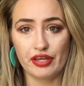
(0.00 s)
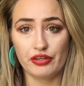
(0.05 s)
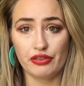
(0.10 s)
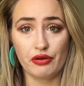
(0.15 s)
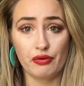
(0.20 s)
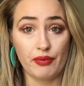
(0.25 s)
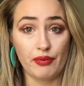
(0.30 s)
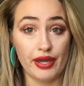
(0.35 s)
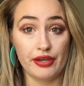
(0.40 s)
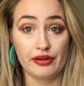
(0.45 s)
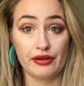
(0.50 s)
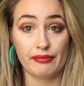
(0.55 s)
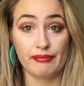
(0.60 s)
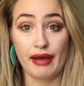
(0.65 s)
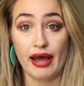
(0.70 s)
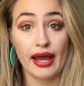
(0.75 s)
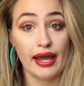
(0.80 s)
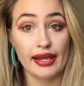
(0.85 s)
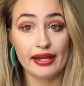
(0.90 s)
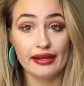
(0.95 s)
the way your
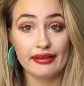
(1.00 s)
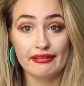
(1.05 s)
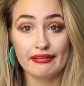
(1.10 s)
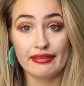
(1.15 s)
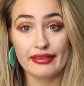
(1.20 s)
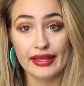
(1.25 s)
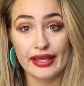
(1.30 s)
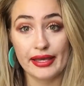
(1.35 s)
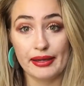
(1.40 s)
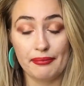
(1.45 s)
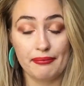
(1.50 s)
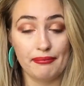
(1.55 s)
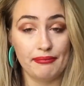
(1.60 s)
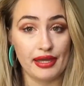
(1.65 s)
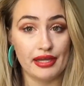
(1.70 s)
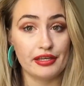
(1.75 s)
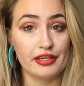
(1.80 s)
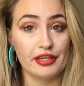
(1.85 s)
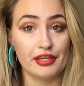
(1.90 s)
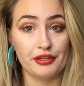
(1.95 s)
mind is like
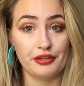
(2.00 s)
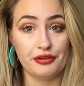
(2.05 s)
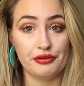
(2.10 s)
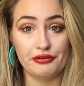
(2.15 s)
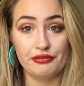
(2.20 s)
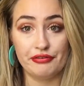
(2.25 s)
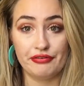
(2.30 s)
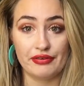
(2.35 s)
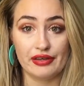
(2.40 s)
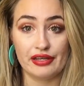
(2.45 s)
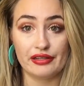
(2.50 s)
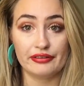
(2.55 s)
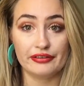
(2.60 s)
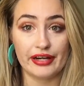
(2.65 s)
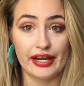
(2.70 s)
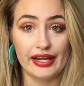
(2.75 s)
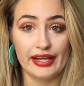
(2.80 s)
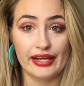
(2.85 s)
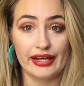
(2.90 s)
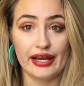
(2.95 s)
making you feel
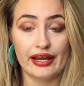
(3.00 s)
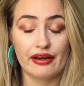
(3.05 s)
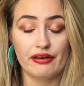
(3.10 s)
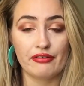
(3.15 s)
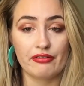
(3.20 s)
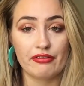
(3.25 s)
right now.